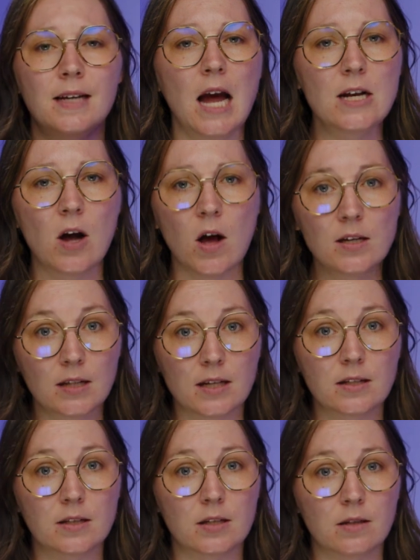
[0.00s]
God calls
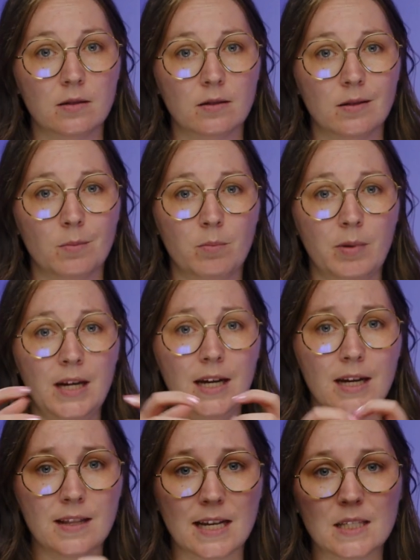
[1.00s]
us to
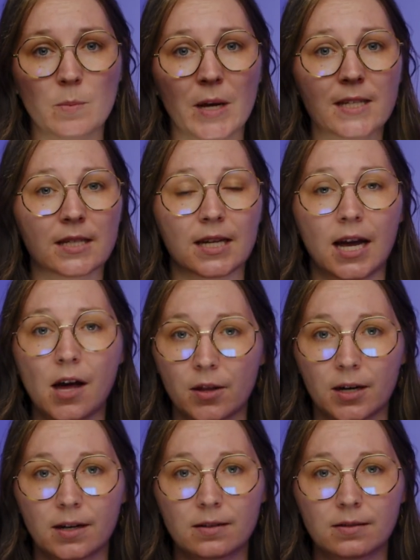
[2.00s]
be in that space
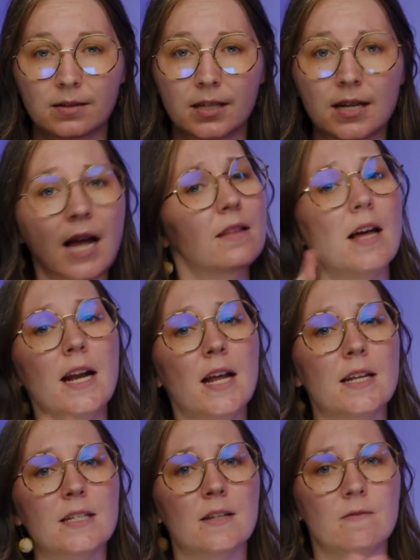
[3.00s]
together, to not let
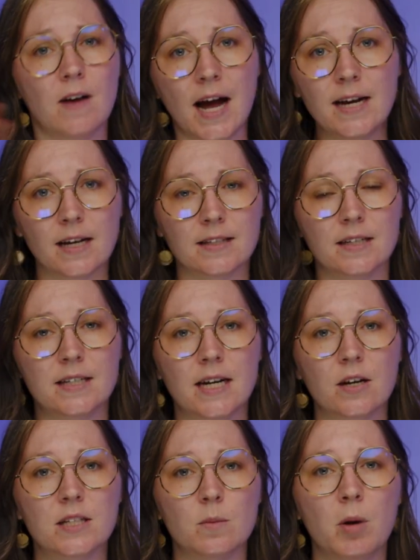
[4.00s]
it divide us and
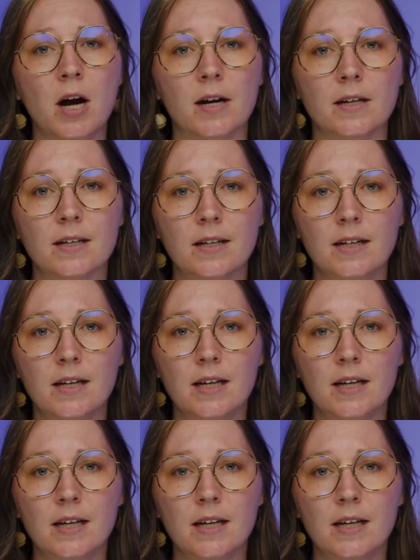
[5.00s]
tear us apart.